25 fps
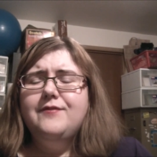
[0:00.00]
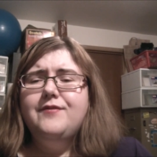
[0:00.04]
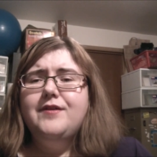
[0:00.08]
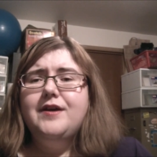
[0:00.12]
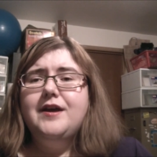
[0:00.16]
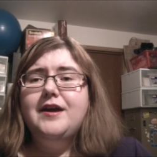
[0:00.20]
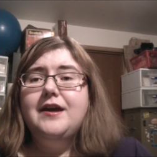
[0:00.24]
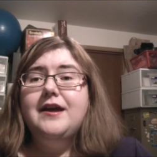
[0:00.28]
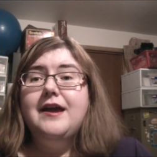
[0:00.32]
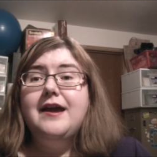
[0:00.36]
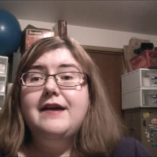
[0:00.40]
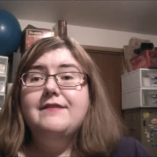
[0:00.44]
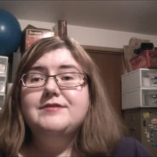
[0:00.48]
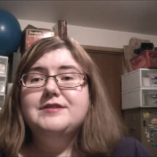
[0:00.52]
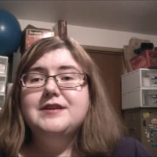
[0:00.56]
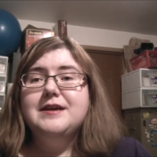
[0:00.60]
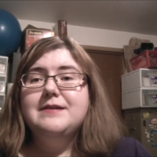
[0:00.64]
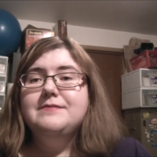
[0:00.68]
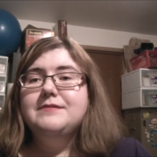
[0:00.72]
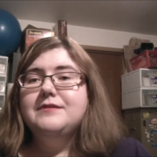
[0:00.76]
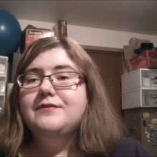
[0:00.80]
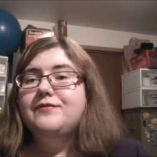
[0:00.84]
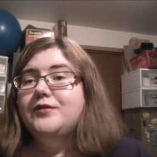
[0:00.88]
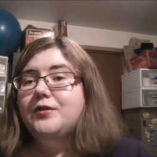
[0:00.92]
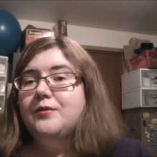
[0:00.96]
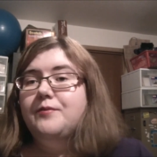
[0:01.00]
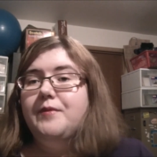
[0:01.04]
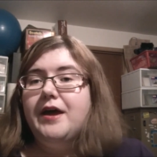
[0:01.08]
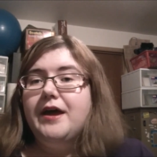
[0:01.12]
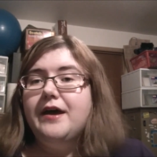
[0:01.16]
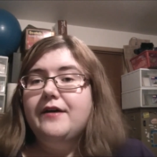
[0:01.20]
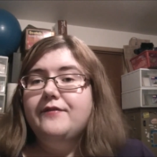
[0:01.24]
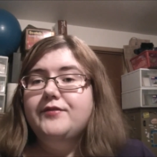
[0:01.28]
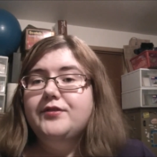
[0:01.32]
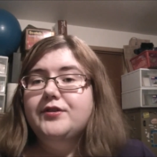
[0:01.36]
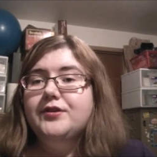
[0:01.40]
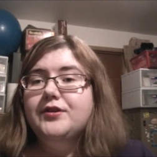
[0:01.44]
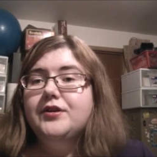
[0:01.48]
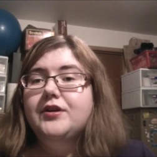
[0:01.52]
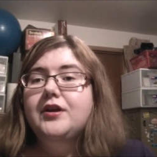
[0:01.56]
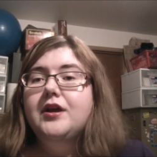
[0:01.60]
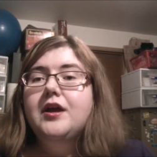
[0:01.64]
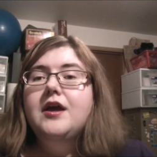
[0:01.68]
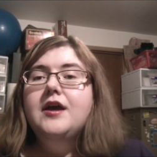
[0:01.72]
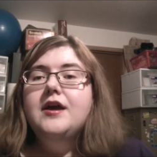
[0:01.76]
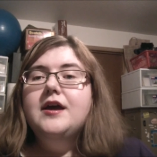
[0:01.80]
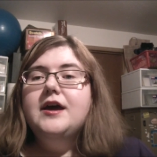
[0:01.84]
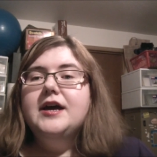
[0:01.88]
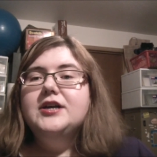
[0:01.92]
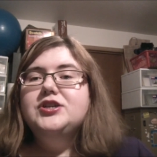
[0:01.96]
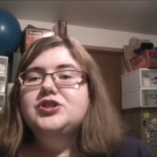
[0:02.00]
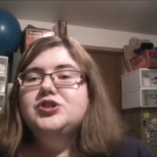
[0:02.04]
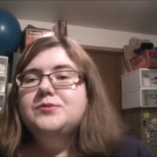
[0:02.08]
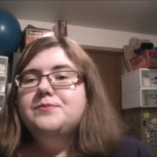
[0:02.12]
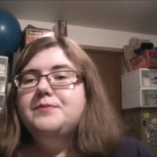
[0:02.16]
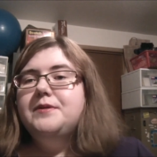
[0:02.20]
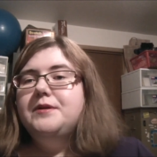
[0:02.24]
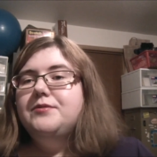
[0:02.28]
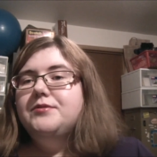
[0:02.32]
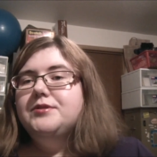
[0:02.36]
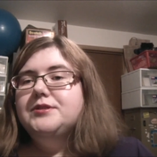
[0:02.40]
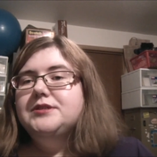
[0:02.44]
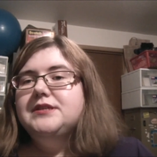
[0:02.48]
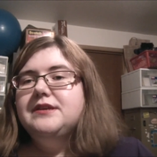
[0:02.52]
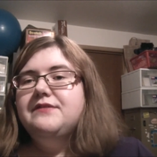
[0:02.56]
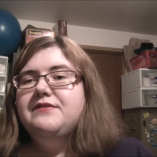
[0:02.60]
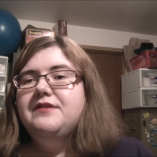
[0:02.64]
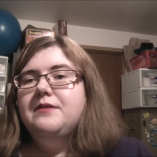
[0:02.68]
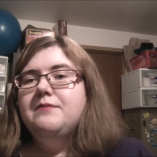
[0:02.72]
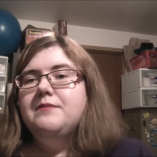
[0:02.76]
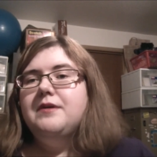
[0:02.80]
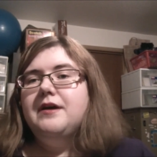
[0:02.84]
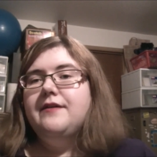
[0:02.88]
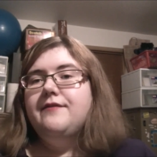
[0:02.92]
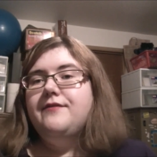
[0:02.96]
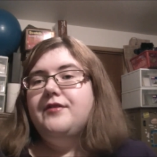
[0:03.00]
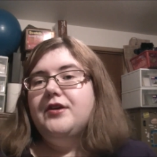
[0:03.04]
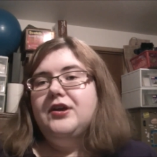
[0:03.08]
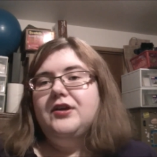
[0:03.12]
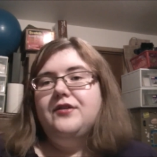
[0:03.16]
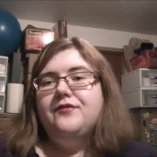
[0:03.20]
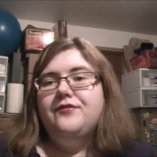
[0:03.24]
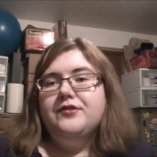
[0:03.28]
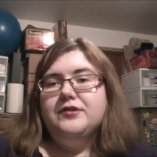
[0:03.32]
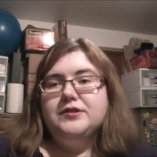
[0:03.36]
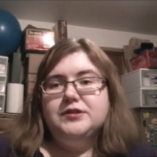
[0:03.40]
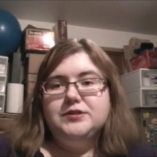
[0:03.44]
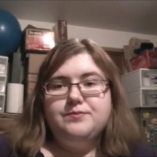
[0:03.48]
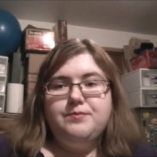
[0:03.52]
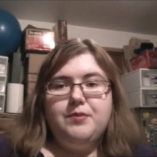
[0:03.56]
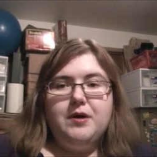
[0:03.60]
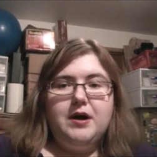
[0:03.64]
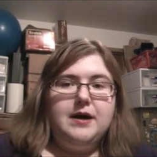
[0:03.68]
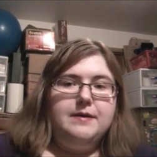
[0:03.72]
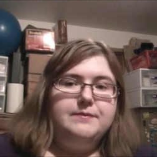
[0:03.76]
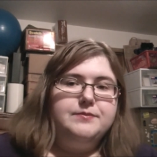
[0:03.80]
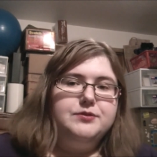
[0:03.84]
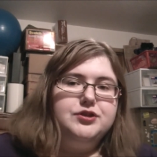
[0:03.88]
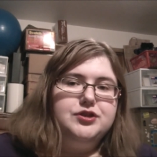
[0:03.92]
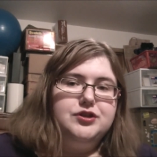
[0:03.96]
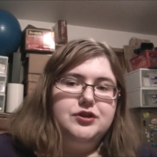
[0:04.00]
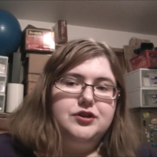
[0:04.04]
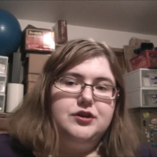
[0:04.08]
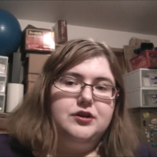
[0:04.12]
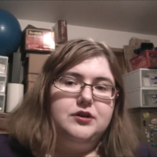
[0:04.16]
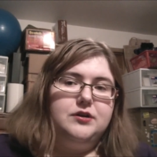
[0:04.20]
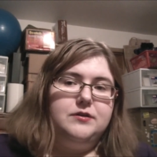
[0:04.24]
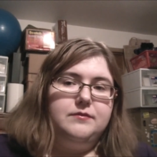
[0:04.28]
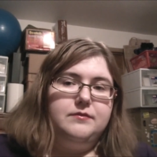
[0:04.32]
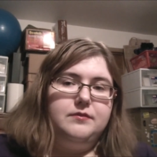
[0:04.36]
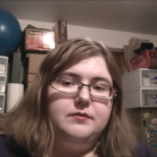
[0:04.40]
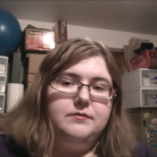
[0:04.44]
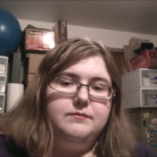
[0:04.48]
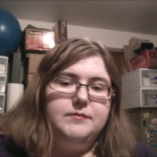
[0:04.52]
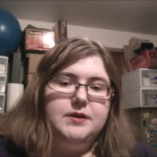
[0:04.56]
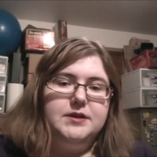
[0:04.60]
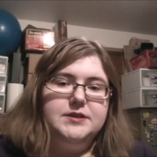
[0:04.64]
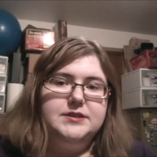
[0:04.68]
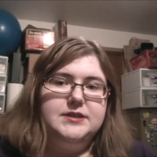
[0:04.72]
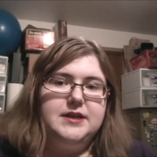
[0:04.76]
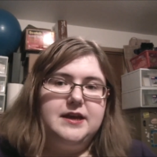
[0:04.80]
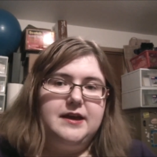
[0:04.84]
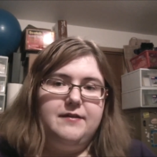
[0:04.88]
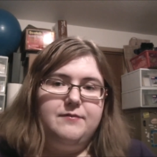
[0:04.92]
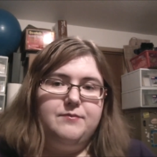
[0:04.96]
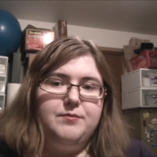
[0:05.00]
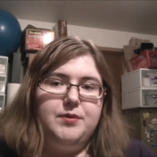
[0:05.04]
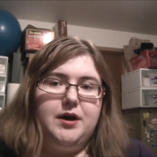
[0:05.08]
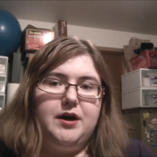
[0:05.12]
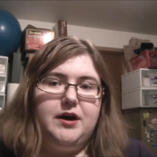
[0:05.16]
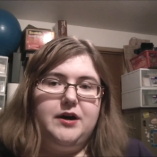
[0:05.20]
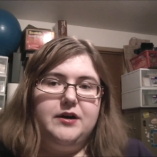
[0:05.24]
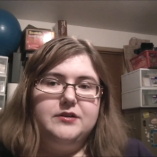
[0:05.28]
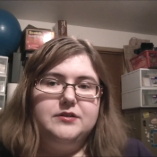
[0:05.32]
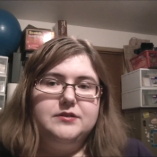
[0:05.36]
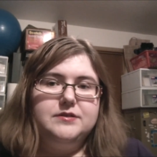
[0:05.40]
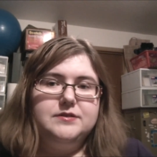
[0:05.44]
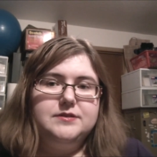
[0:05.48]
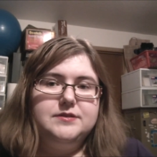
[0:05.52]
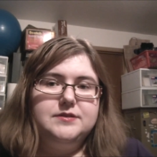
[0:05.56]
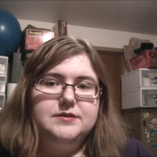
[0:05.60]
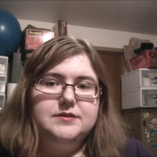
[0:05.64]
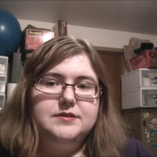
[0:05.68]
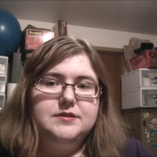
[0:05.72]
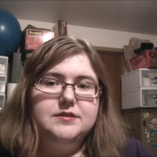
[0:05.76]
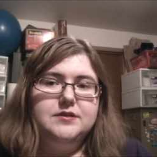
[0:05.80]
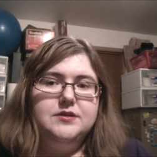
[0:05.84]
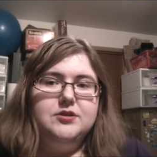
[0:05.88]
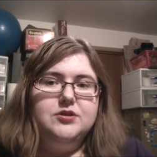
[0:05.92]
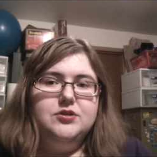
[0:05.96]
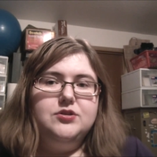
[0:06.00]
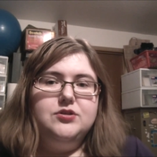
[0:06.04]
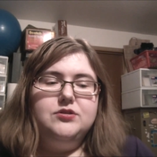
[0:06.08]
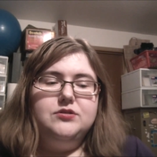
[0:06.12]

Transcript: if I have time to film after, I should be receiving my very first Pop Sugar must-have box.